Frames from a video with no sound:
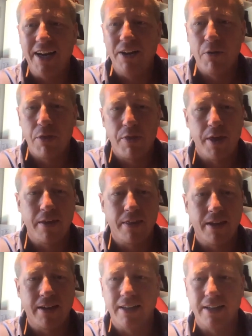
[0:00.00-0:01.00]
I don't
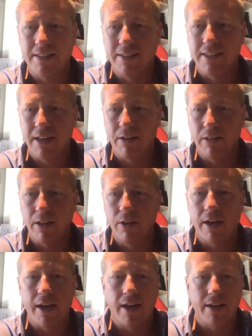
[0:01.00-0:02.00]
think that
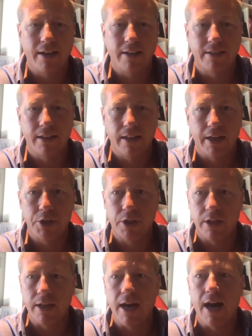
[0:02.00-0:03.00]
necessarily looking at an
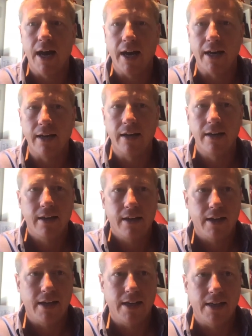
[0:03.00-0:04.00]
installation guide
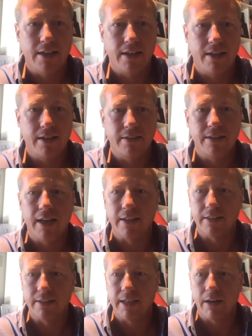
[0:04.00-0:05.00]
is
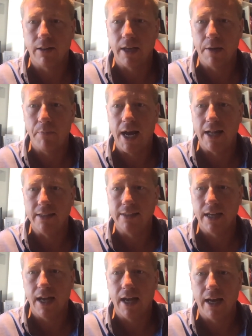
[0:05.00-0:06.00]
necessarily a
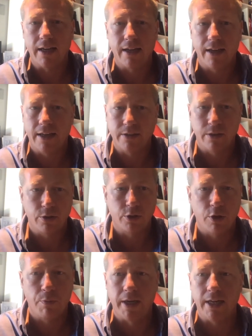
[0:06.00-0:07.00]
bad sign, as
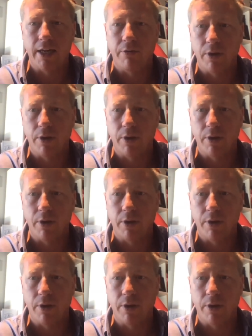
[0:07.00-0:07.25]
there's so